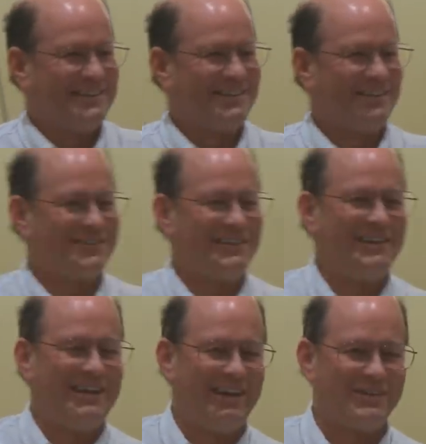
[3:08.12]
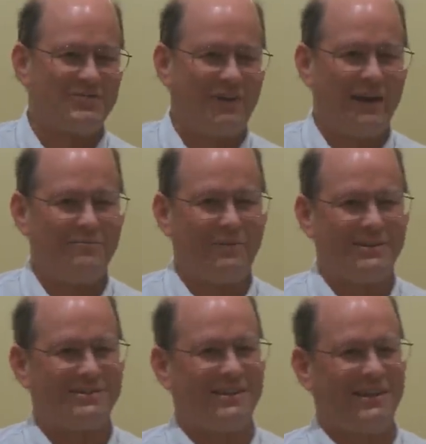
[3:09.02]
So Cindy has five, my
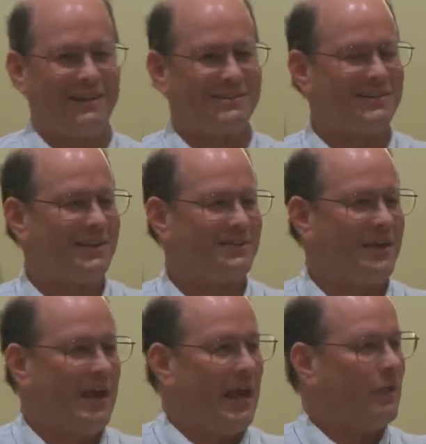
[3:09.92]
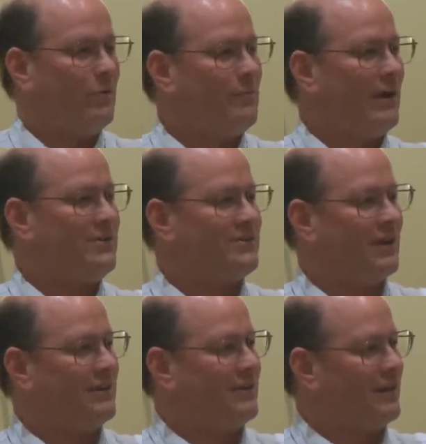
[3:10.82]
son has six. And when my
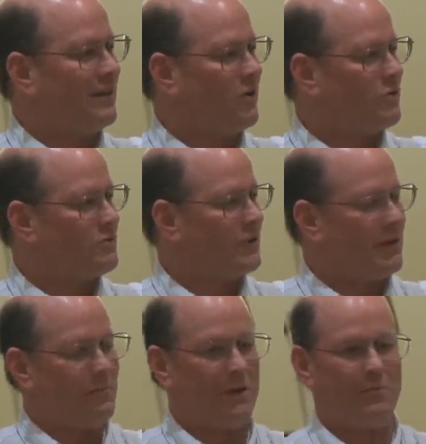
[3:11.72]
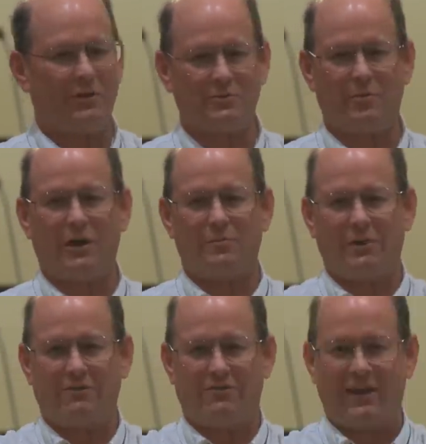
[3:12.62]
son goes, he, he bought a
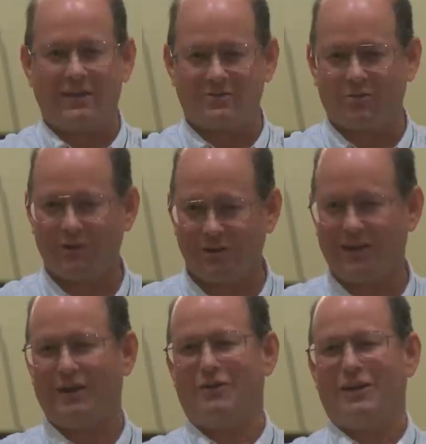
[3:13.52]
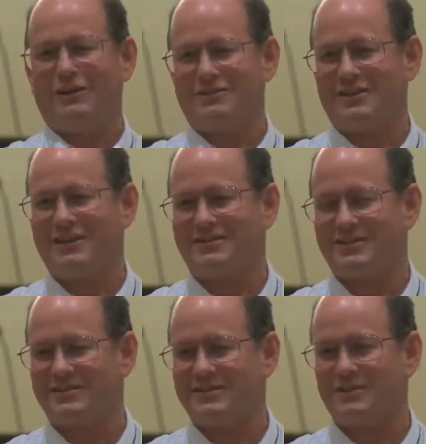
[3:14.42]
big van so he could carry all his kids
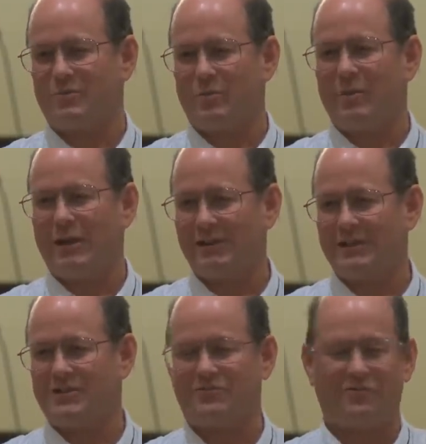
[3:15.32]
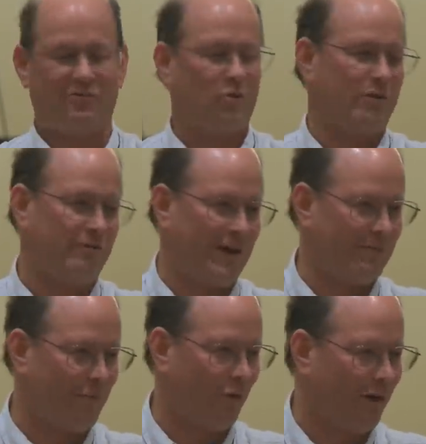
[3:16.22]
because he said, we want at least four or
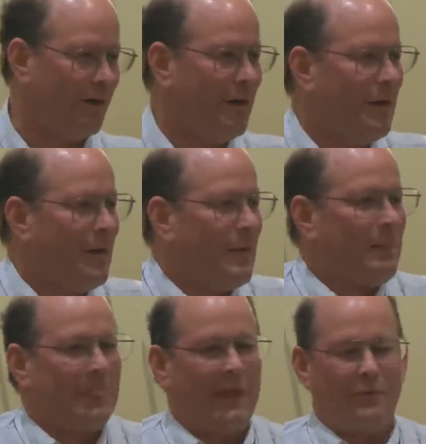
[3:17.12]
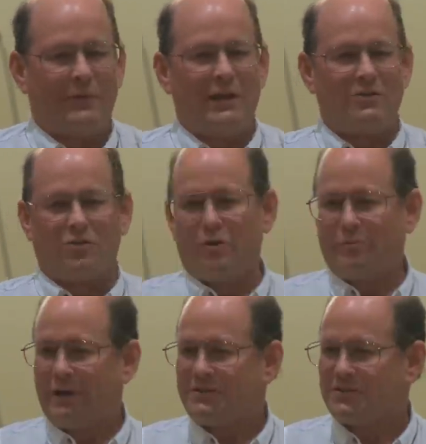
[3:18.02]
five more. And when they go
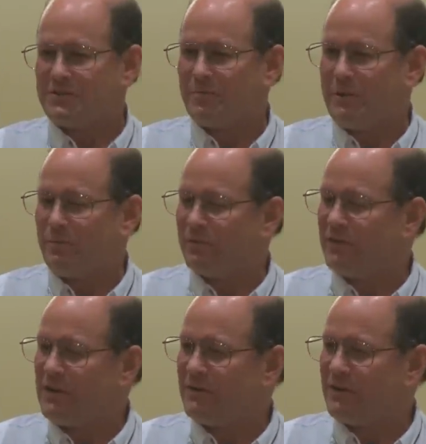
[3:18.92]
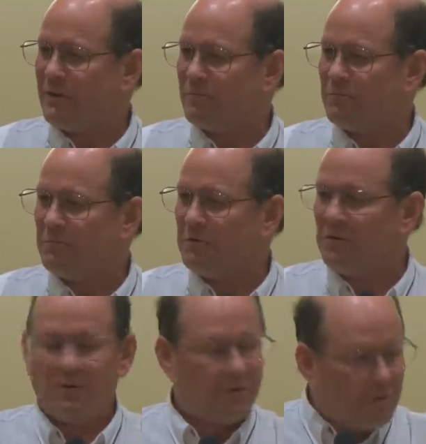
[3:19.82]
places, people say to them,
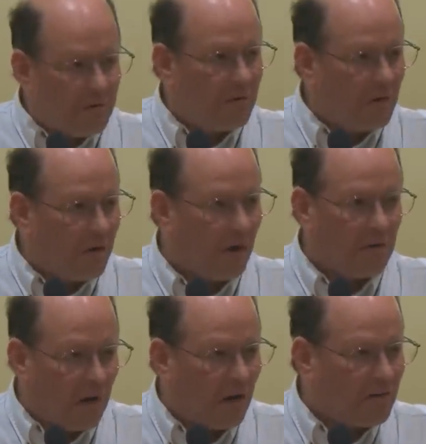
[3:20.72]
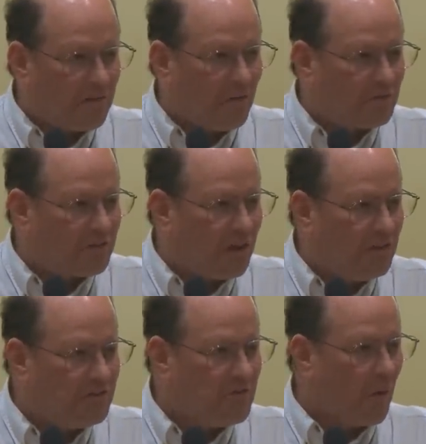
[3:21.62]
are all of those
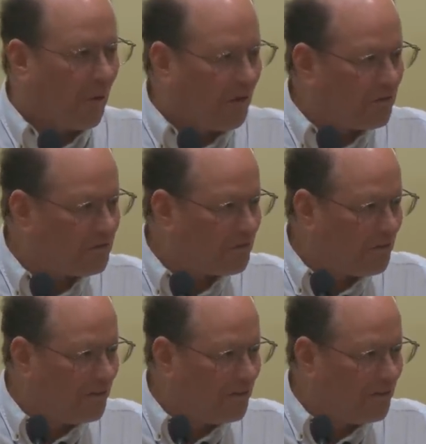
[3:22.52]
kids yours?